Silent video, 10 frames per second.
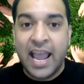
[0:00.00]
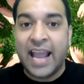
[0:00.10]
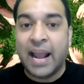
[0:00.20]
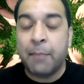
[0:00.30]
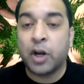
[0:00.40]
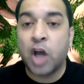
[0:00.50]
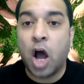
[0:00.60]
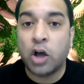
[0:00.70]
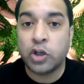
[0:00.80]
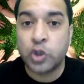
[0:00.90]
and I'm gonna
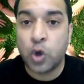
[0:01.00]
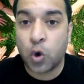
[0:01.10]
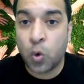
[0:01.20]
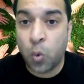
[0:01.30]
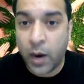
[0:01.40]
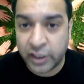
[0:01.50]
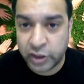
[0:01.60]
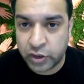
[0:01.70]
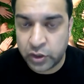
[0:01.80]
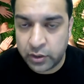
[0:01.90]
ask you a
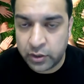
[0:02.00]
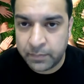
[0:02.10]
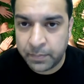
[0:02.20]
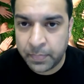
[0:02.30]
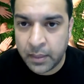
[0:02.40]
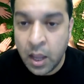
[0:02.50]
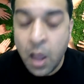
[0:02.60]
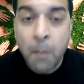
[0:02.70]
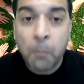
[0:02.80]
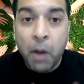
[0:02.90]
question.
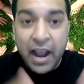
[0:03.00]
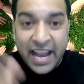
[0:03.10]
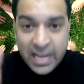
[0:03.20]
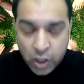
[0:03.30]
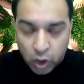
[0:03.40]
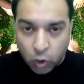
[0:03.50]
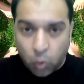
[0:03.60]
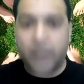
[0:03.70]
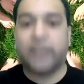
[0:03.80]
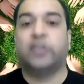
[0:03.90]
But in the
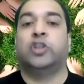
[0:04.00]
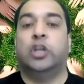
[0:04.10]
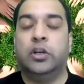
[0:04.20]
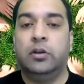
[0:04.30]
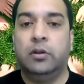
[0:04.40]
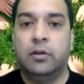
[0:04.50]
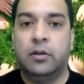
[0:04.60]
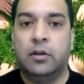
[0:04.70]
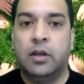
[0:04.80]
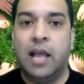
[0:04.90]
question,
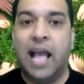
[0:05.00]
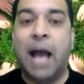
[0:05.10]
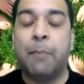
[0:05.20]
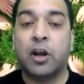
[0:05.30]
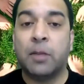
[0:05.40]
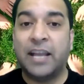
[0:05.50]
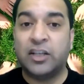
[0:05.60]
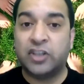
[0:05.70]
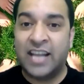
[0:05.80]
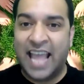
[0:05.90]
I'm gonna
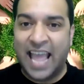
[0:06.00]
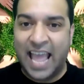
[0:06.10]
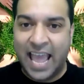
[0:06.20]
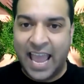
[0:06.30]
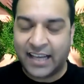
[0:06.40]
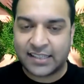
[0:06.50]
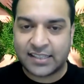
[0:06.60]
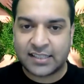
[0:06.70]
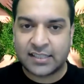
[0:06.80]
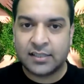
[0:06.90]
mention
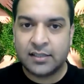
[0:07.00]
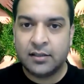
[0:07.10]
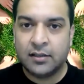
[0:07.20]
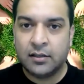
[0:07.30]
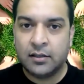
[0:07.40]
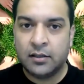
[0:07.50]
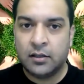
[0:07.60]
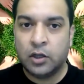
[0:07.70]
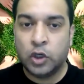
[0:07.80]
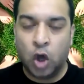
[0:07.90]
X
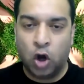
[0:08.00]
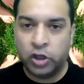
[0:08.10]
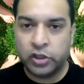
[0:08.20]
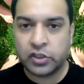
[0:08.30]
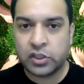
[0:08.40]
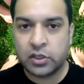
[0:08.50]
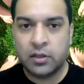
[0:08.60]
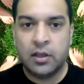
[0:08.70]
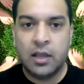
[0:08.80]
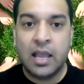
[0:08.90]
dollars,
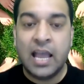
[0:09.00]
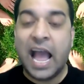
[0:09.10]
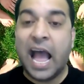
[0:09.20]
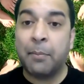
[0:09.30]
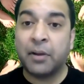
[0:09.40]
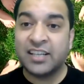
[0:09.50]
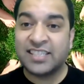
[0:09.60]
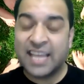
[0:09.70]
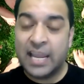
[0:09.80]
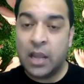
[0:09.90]
I'm gonna
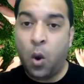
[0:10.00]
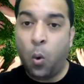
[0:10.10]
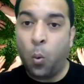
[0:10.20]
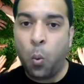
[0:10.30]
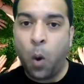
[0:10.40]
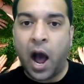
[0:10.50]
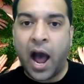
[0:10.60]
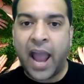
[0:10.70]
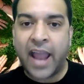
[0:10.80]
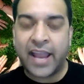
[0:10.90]
say
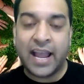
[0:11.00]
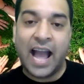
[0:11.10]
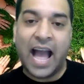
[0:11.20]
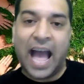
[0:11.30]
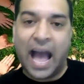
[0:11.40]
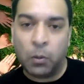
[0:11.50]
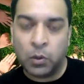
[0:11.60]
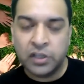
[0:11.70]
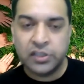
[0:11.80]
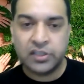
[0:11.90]
Y
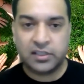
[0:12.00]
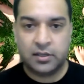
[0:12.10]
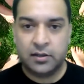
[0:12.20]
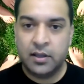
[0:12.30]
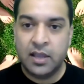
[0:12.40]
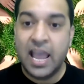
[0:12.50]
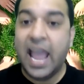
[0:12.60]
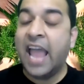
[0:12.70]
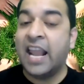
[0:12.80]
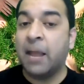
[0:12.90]
hours,
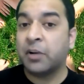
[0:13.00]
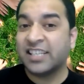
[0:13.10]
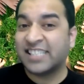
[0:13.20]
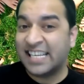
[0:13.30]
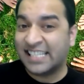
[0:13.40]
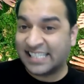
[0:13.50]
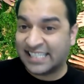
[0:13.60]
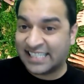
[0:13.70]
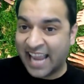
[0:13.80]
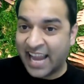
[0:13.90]
and I'm gonna say
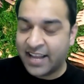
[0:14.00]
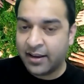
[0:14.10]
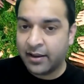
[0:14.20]
Z